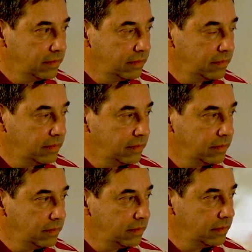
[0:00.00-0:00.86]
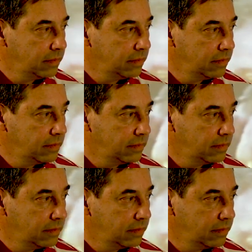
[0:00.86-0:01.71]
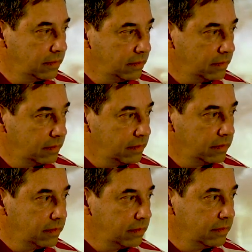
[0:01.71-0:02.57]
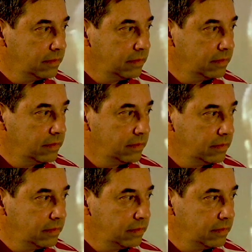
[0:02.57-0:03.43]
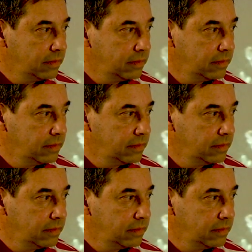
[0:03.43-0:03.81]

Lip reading: No words are spoken by the person on screen.